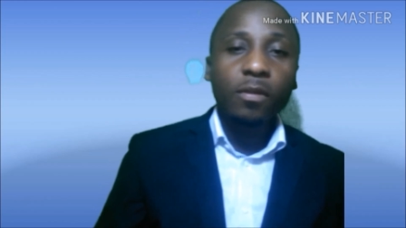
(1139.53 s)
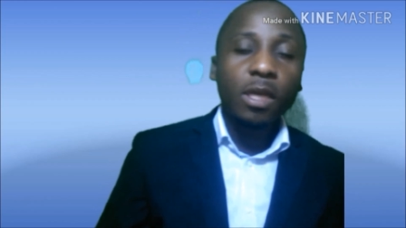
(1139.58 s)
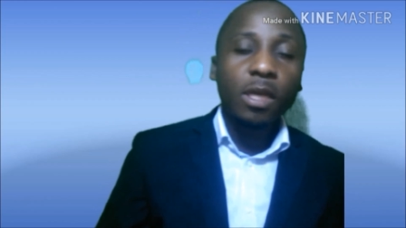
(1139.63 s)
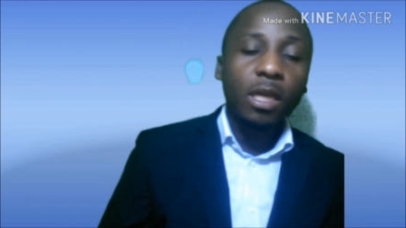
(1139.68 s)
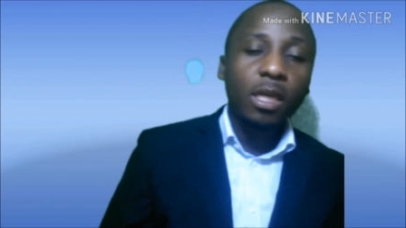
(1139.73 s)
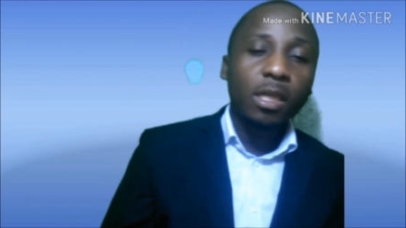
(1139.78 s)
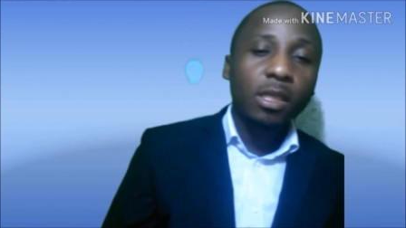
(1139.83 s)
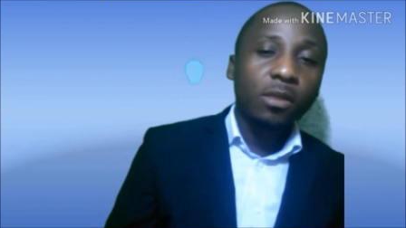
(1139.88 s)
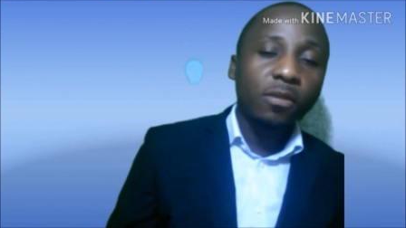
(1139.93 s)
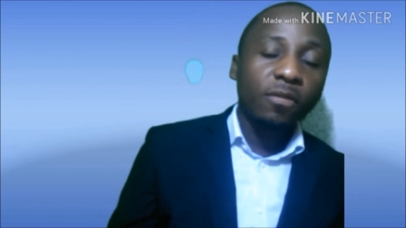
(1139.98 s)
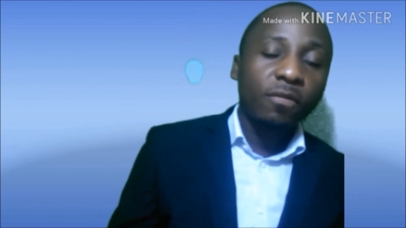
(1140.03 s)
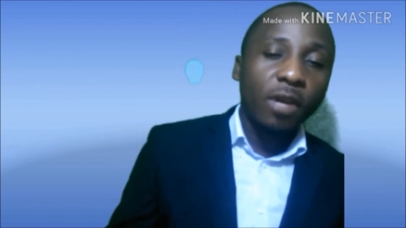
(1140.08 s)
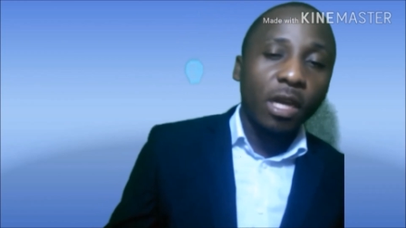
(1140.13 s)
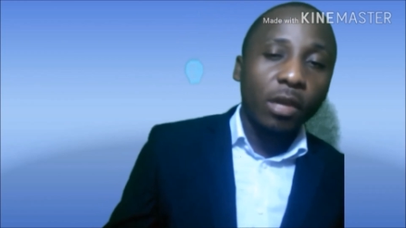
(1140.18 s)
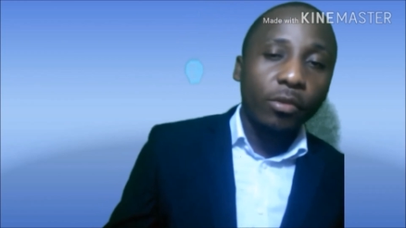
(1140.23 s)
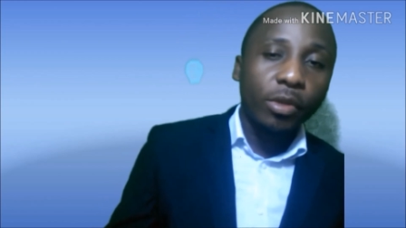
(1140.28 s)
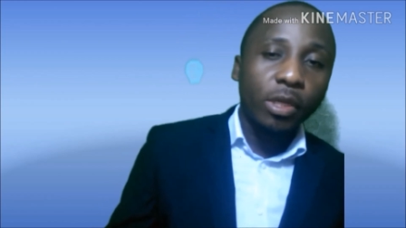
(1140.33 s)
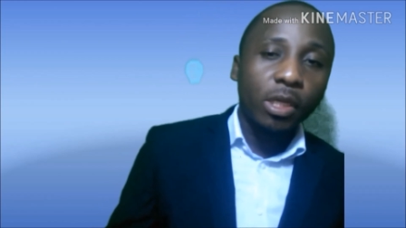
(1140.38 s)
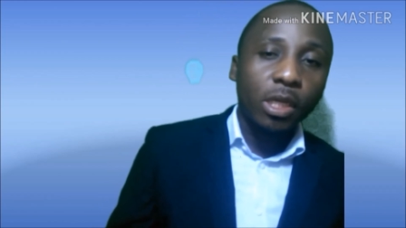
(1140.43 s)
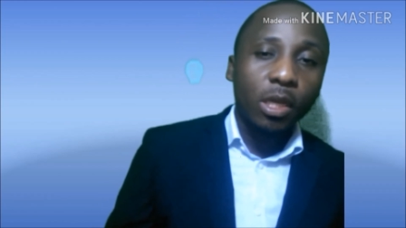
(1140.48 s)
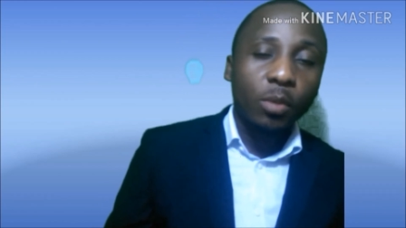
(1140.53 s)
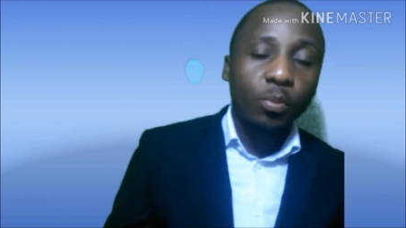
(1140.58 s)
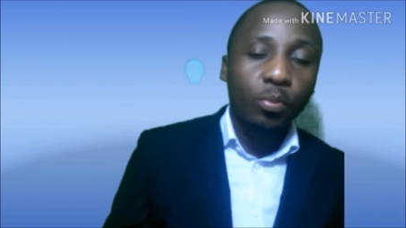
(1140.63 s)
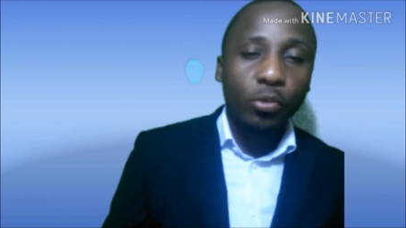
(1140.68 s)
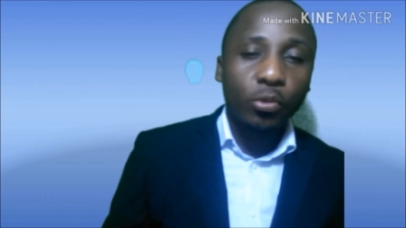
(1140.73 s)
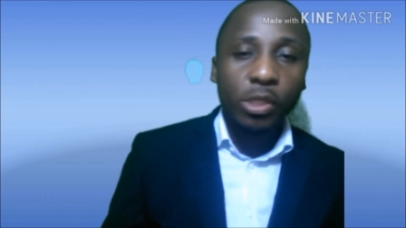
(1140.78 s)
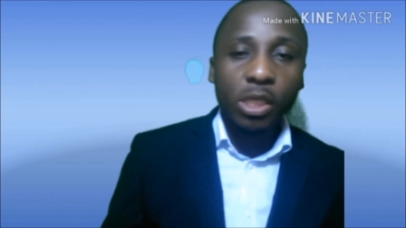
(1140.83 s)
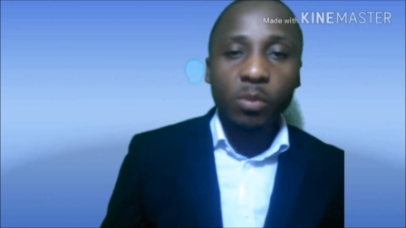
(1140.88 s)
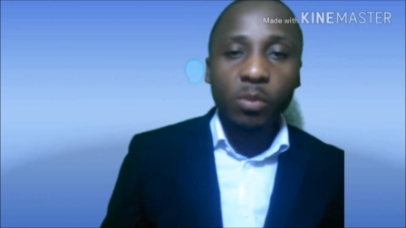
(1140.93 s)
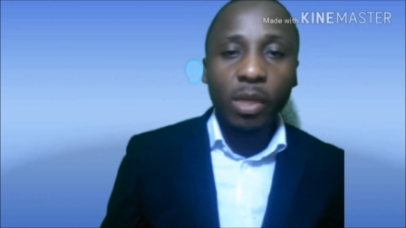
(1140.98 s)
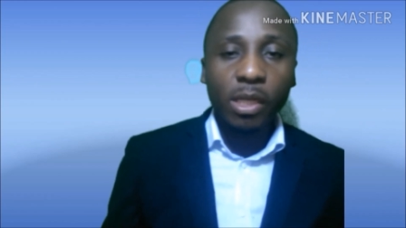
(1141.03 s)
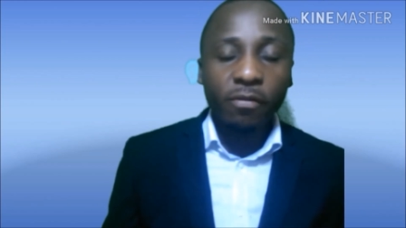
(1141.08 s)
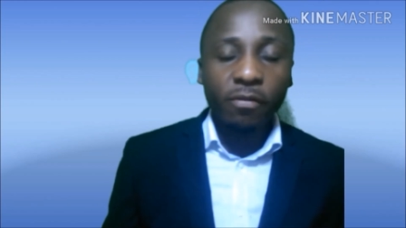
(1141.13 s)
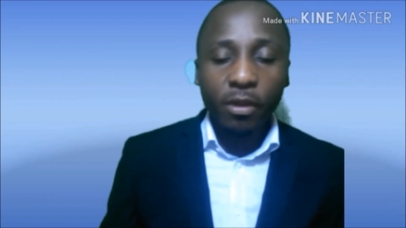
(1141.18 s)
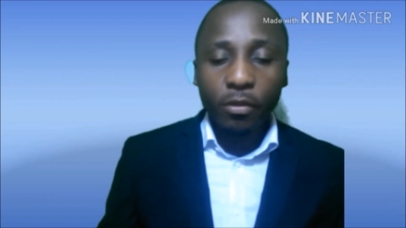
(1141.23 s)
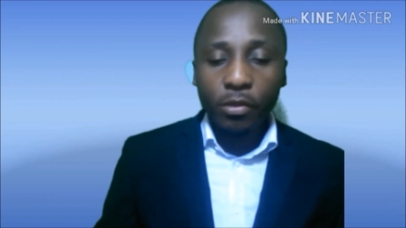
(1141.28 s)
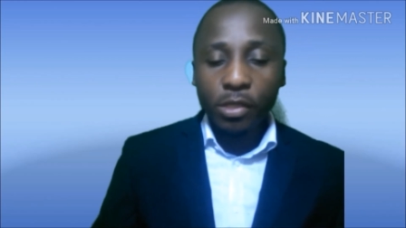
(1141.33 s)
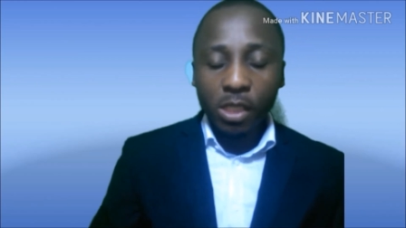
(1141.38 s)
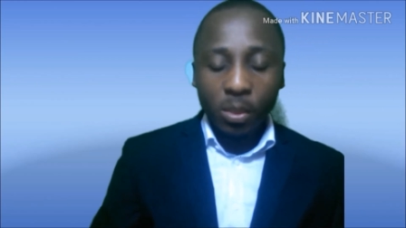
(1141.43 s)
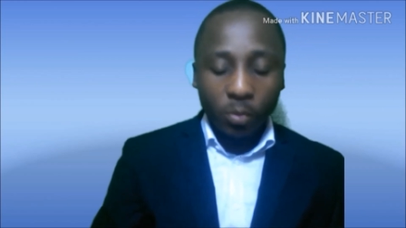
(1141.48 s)
a little varied process, but
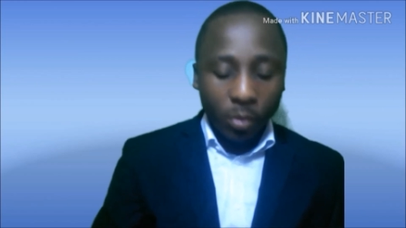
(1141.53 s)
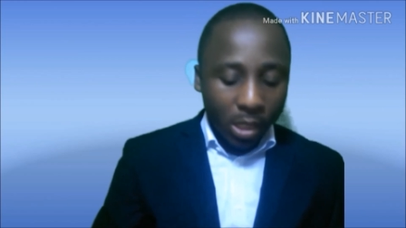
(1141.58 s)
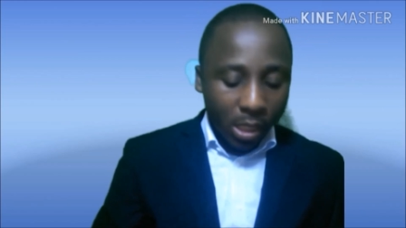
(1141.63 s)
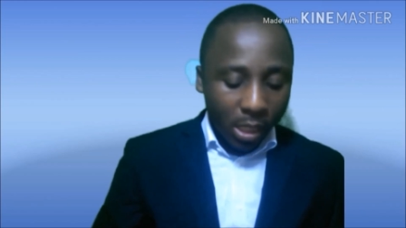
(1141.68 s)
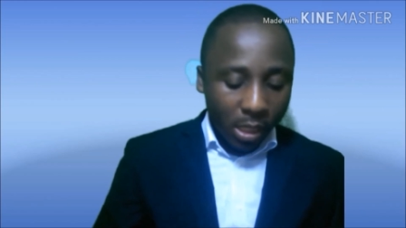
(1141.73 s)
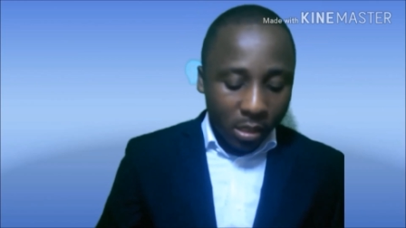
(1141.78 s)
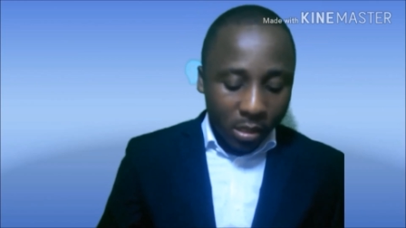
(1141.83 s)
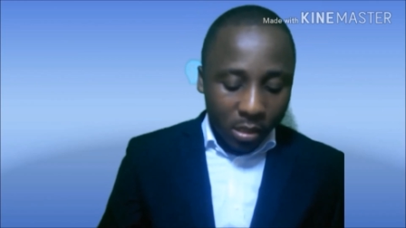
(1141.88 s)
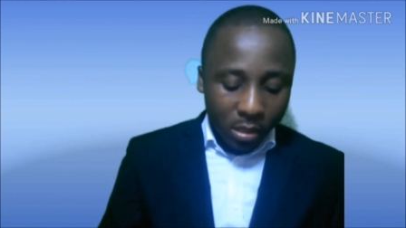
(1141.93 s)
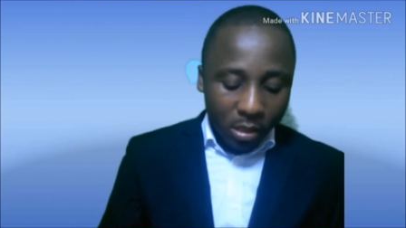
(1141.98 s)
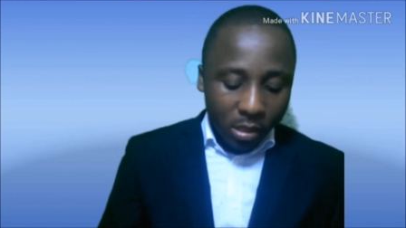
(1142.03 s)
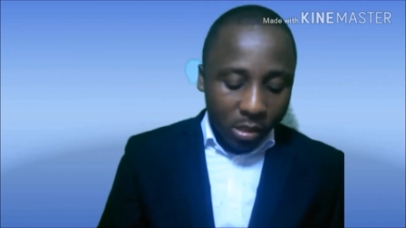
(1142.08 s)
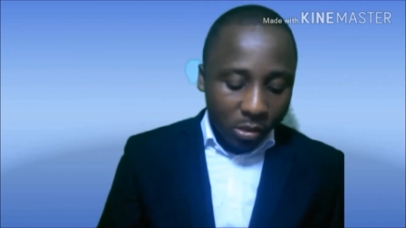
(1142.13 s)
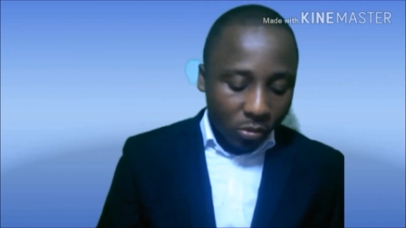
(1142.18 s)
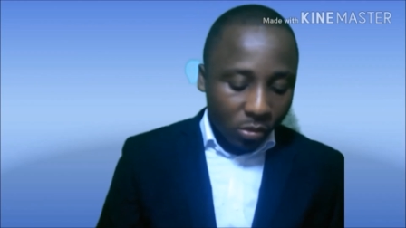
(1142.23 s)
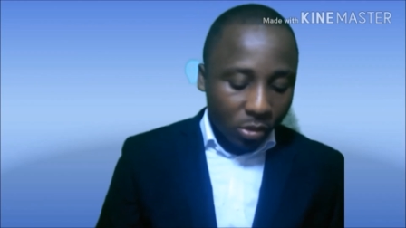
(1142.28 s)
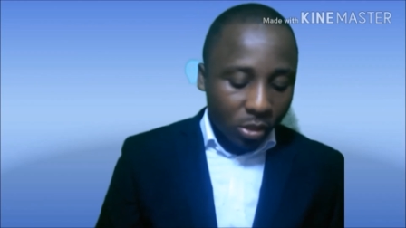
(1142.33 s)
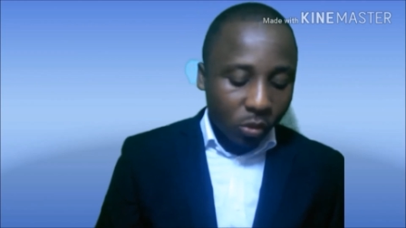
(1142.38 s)
very similar to